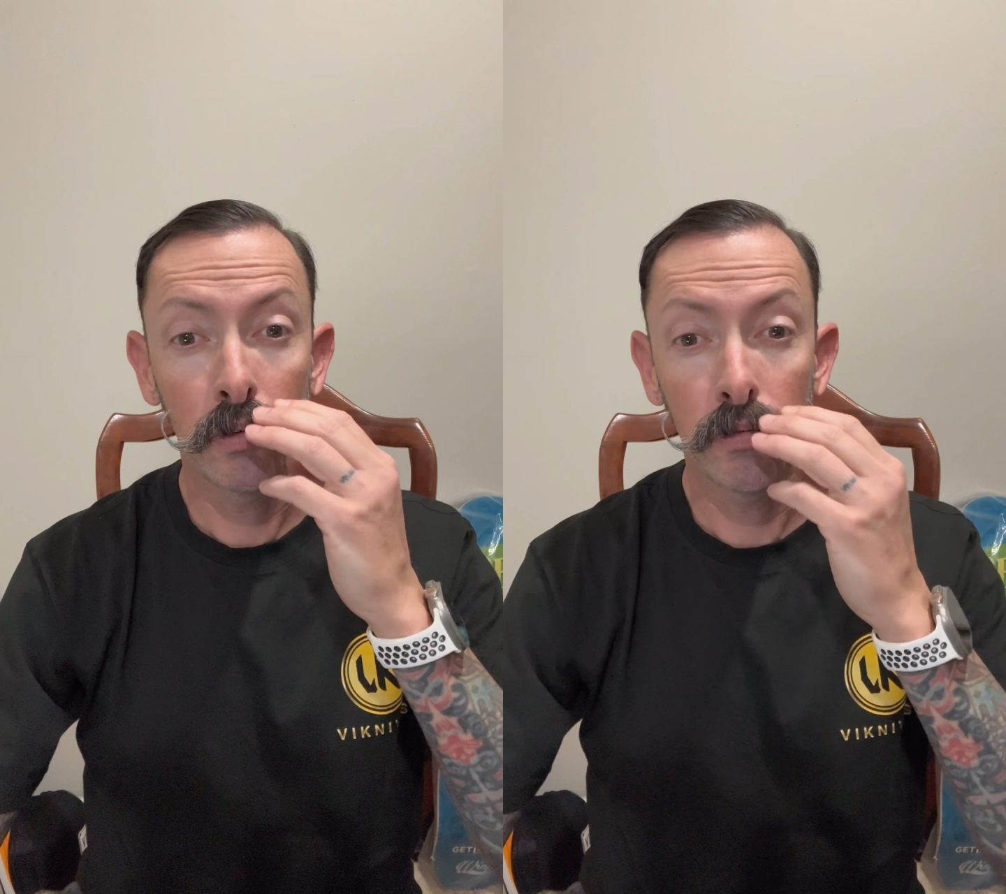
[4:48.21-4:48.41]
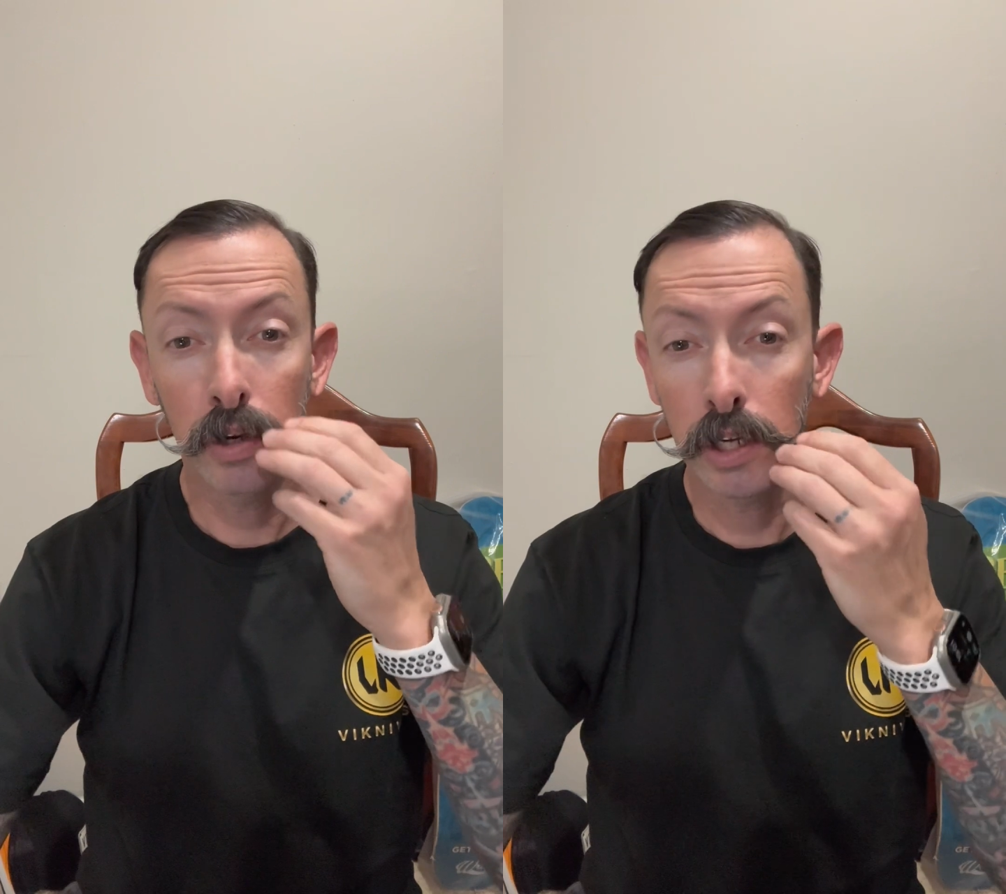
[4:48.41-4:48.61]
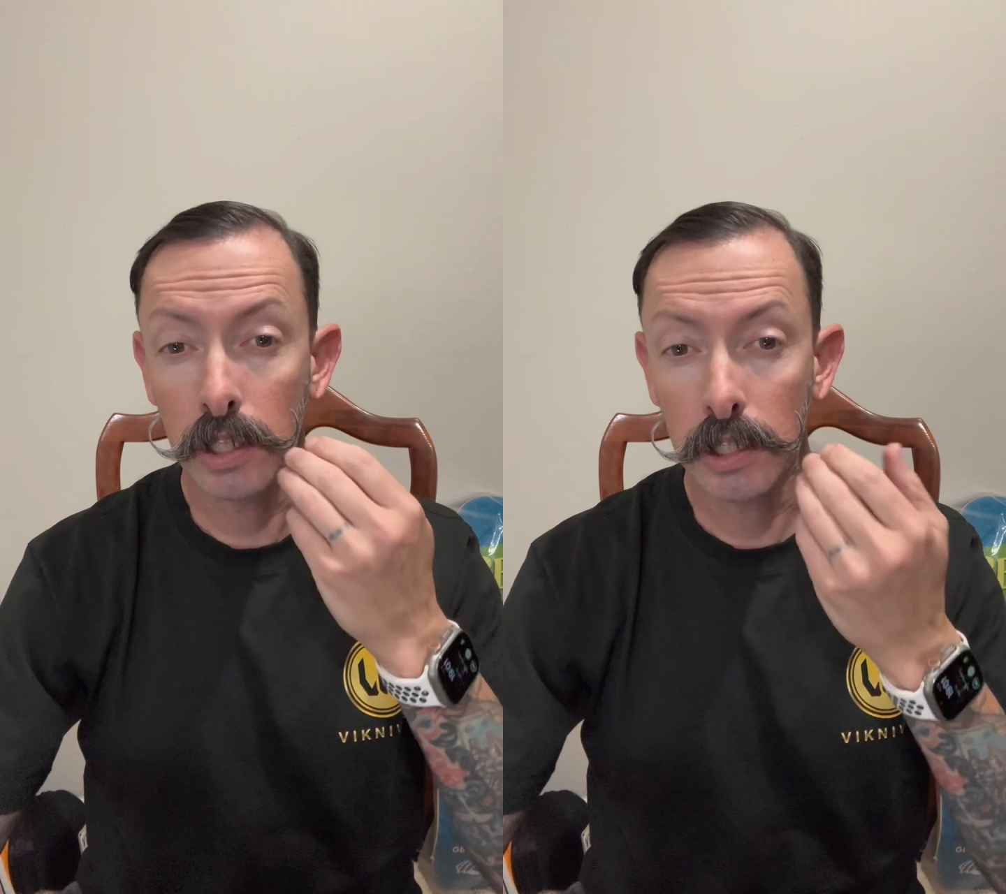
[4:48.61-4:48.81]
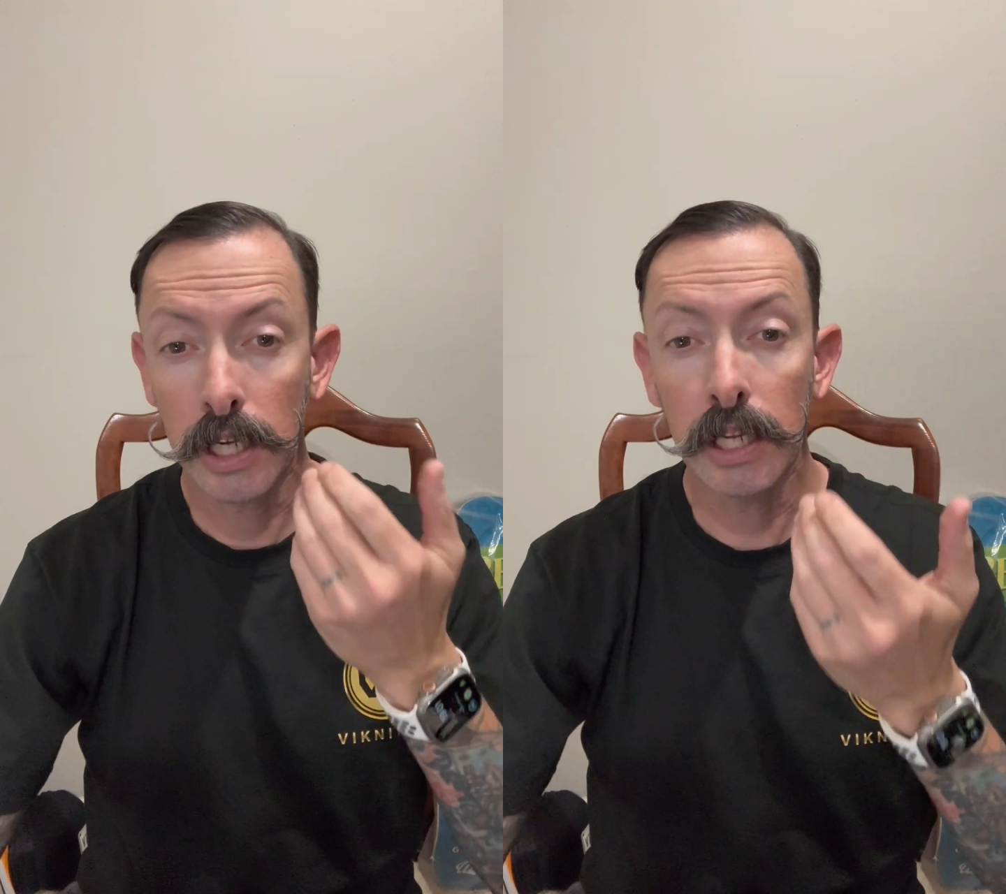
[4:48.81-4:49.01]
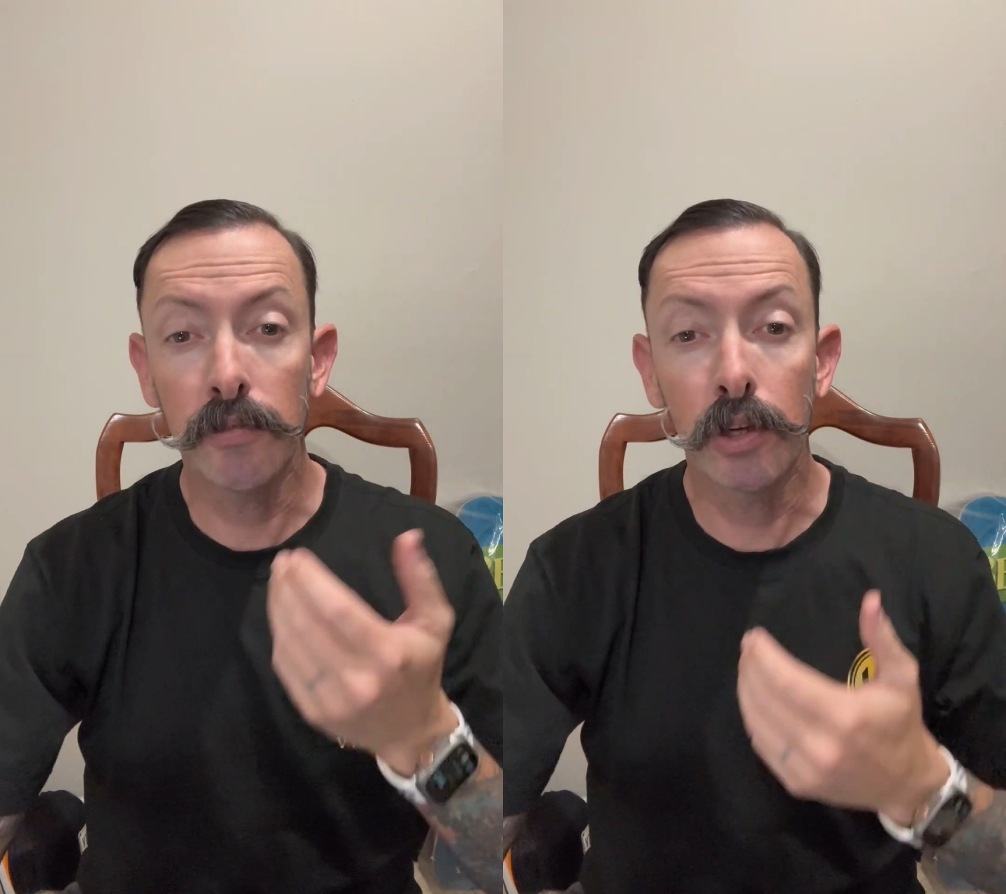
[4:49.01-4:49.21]
very
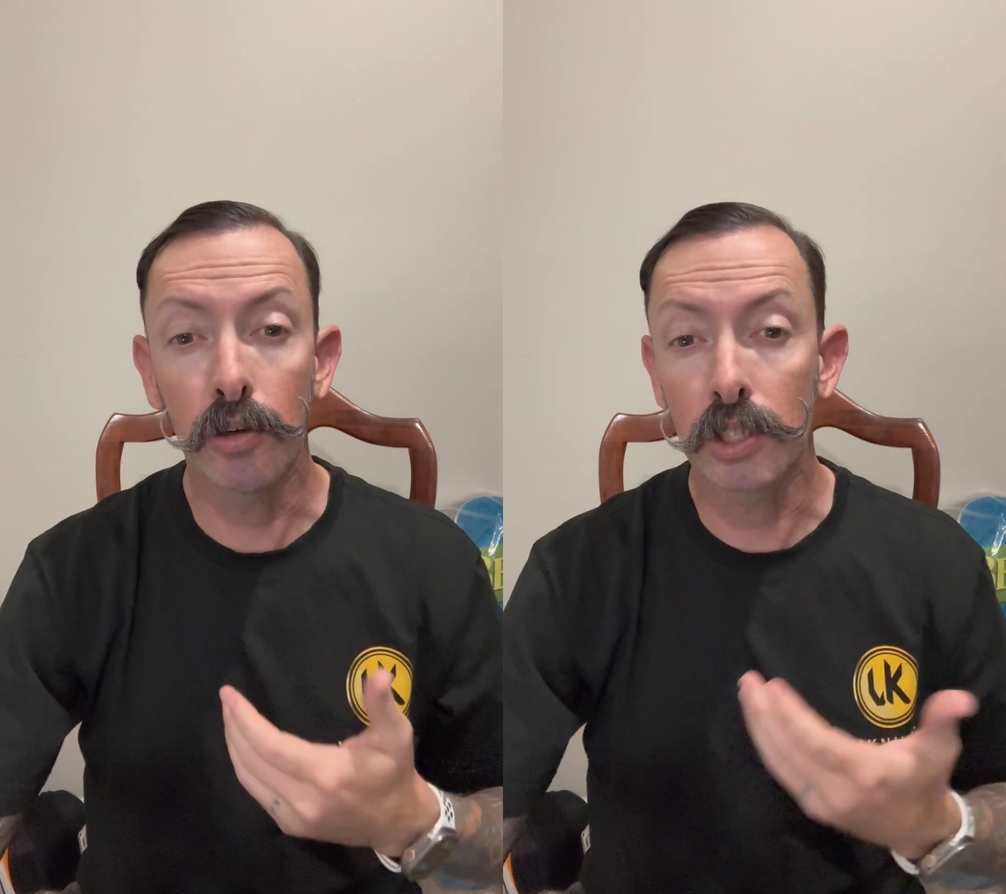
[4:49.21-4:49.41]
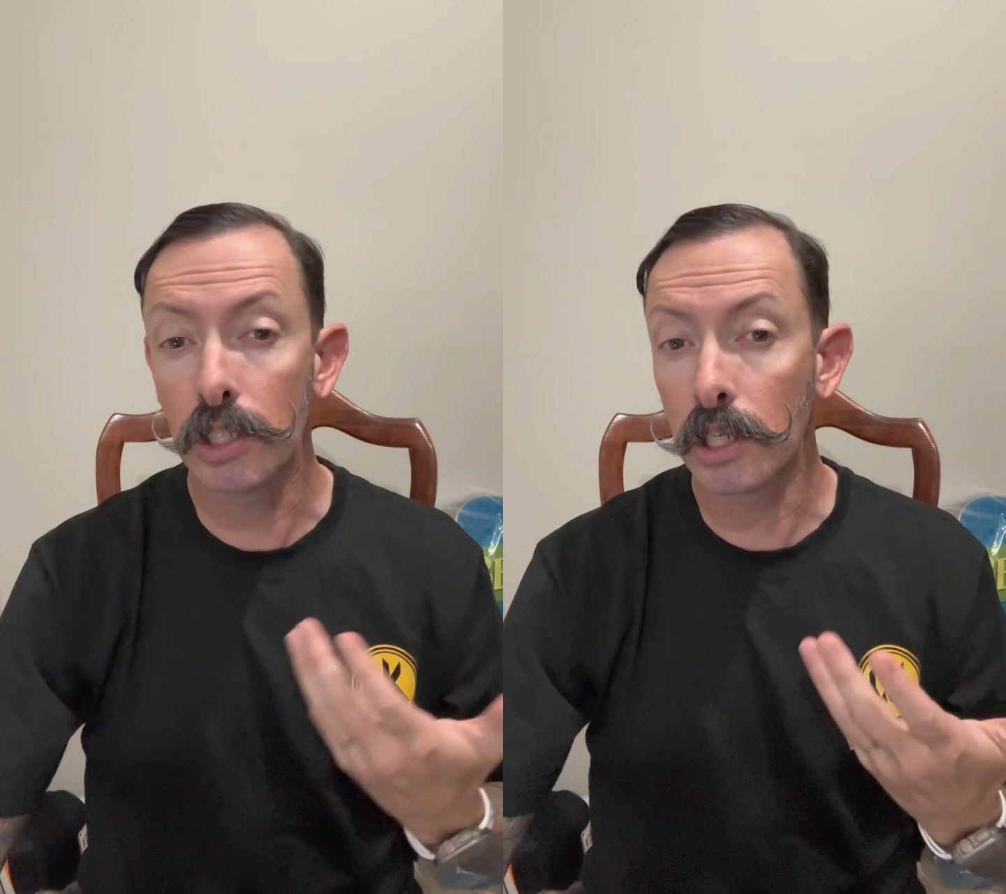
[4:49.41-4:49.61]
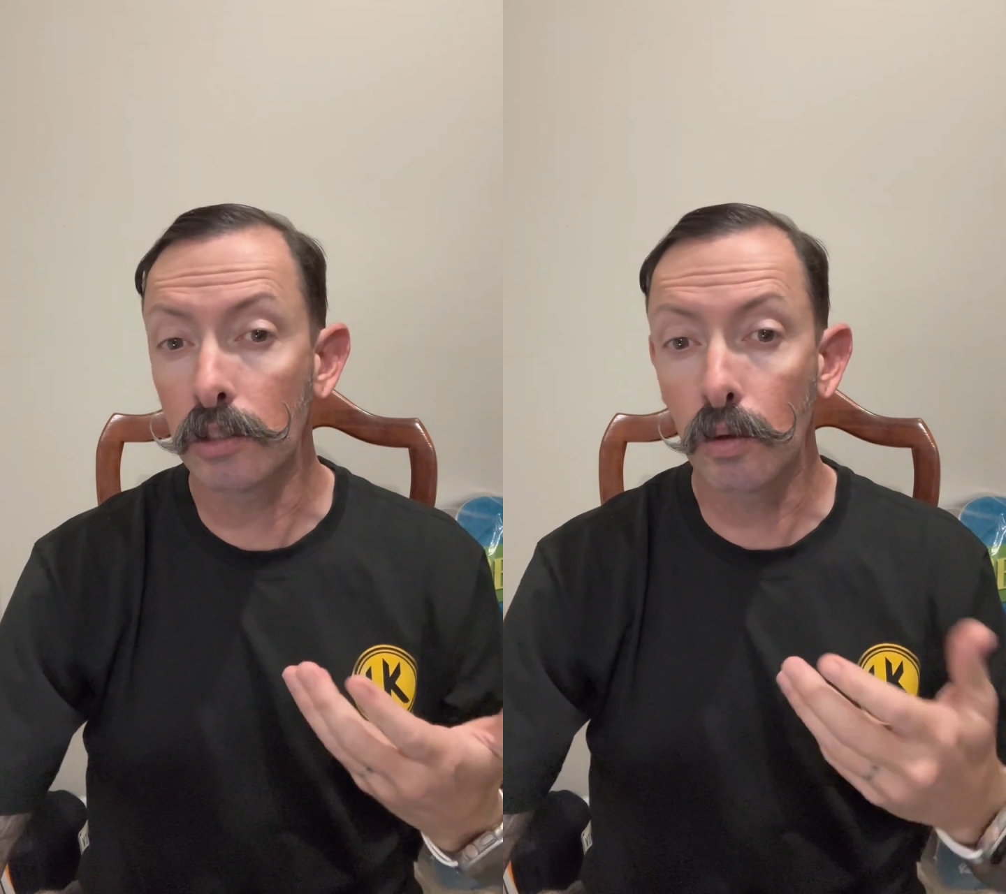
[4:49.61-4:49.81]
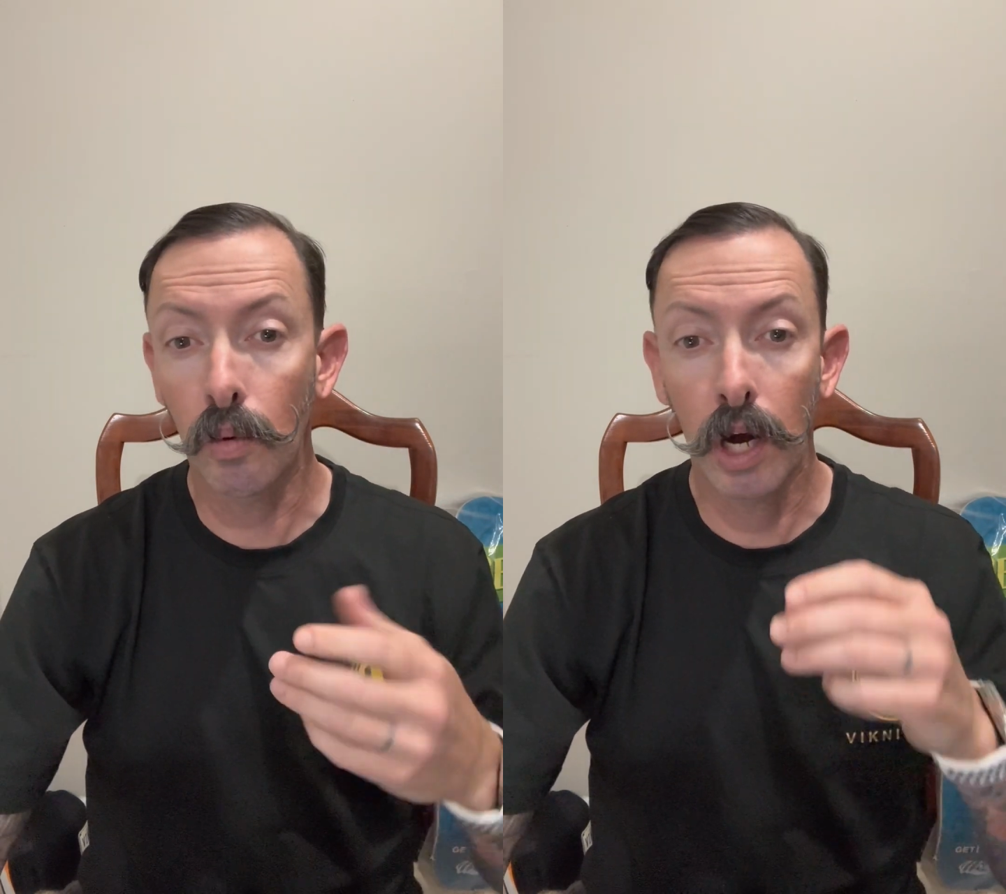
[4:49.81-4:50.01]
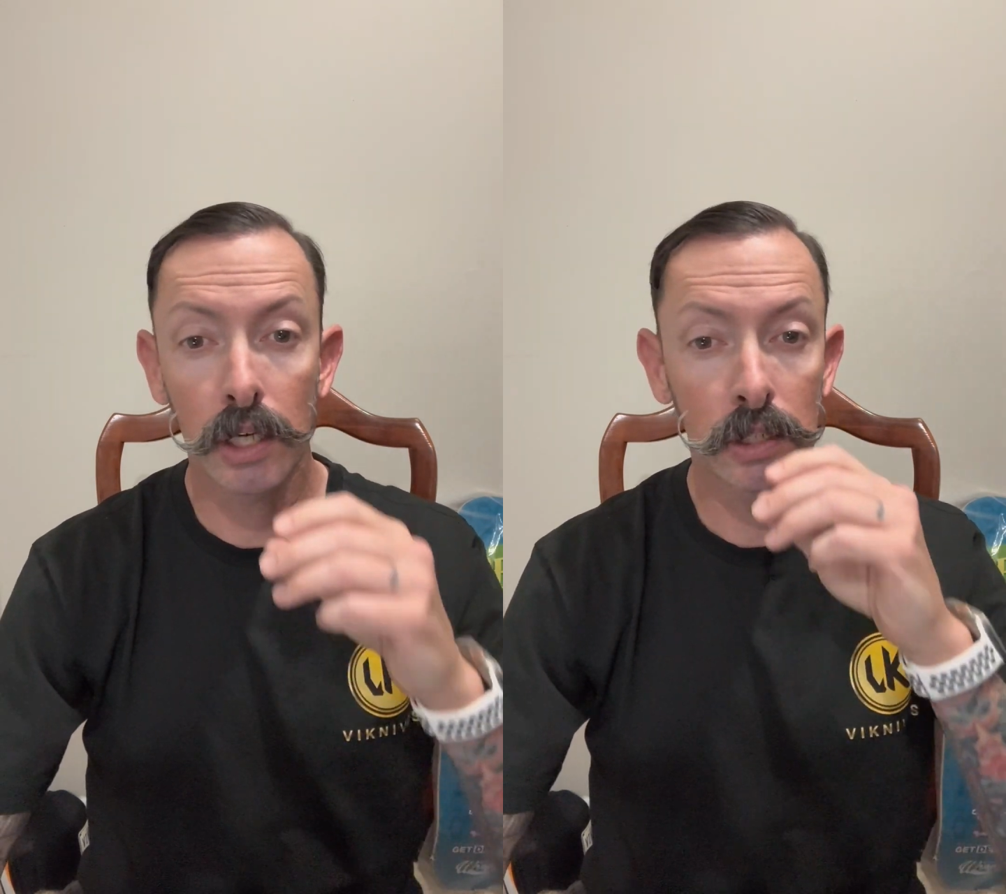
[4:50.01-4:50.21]
clean, even though it's a gentle
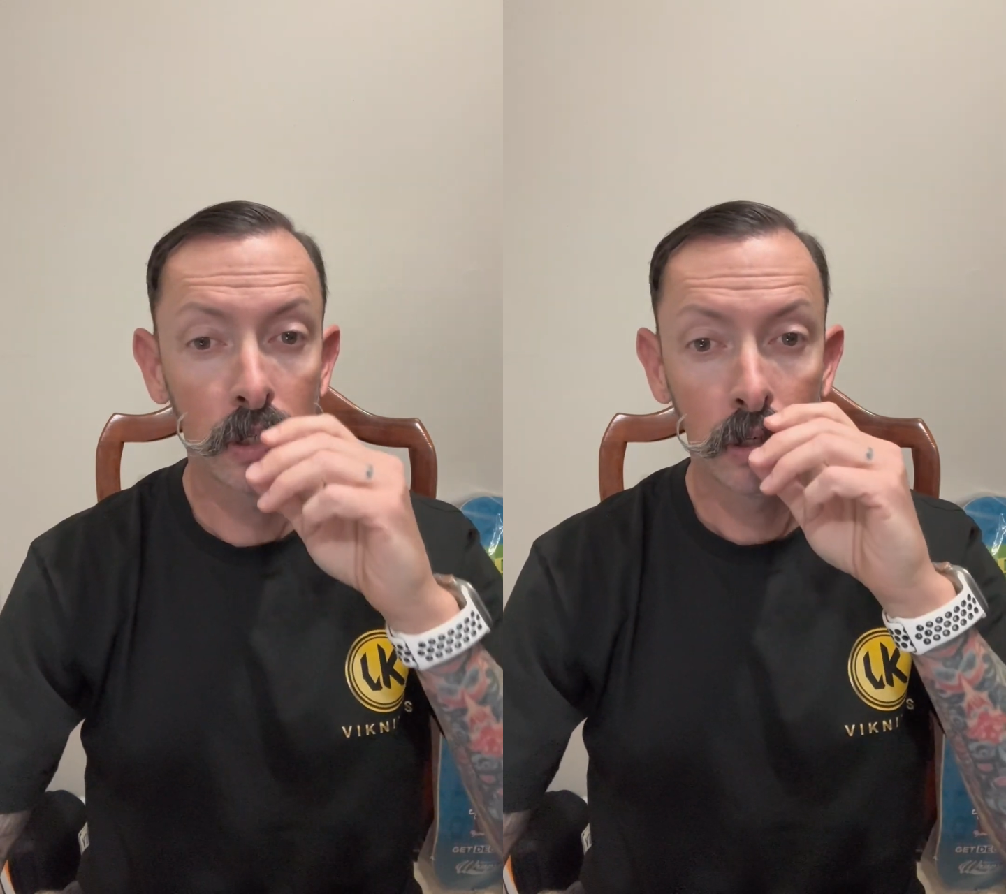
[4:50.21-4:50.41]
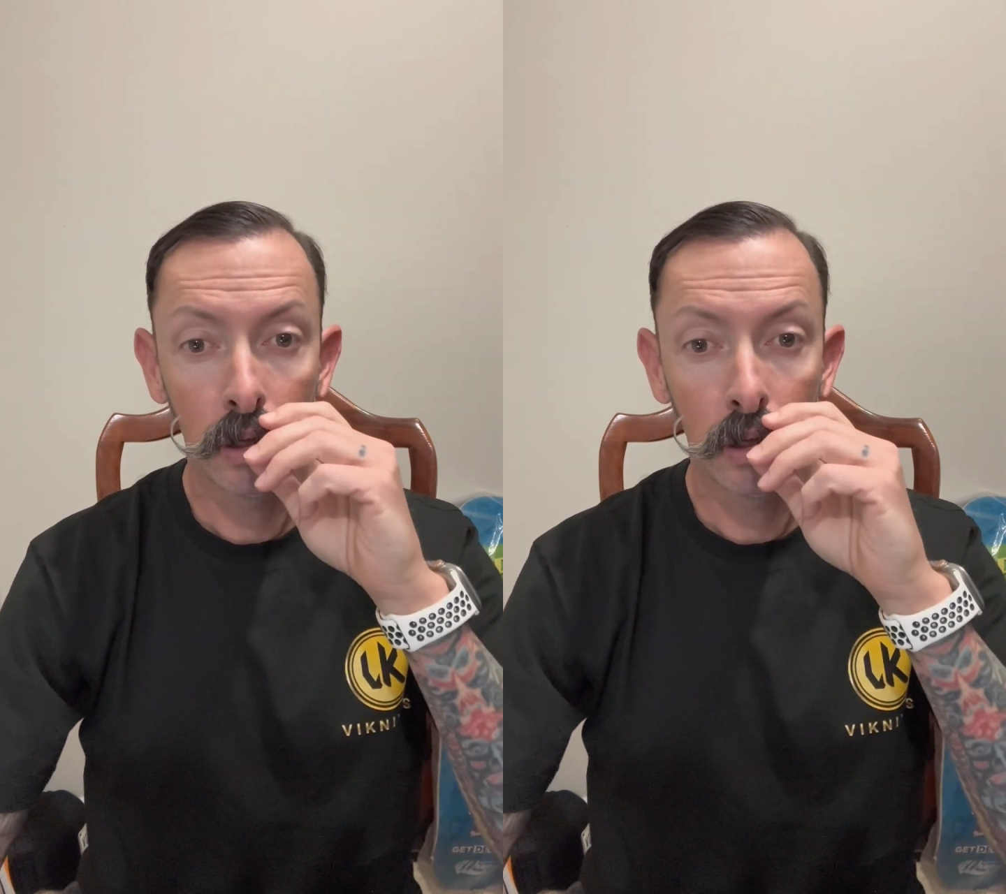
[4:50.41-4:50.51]
wash